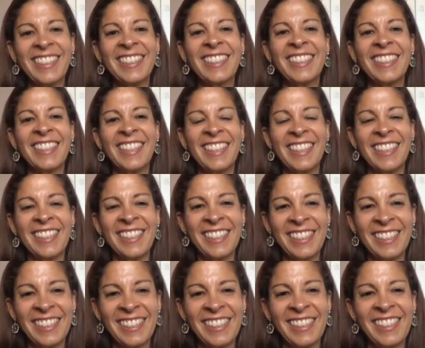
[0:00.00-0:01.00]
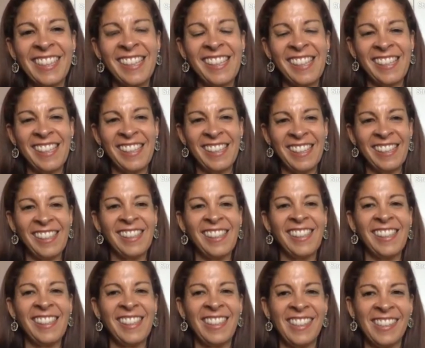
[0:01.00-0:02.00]

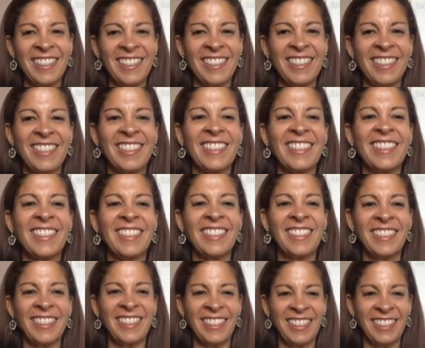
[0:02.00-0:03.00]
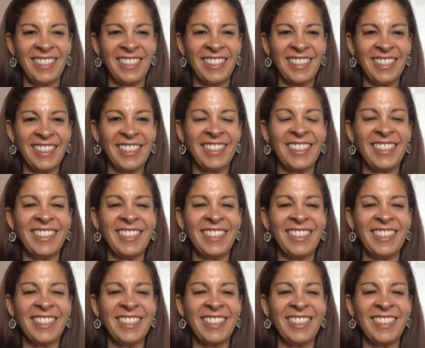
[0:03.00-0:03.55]
This person isn't speaking.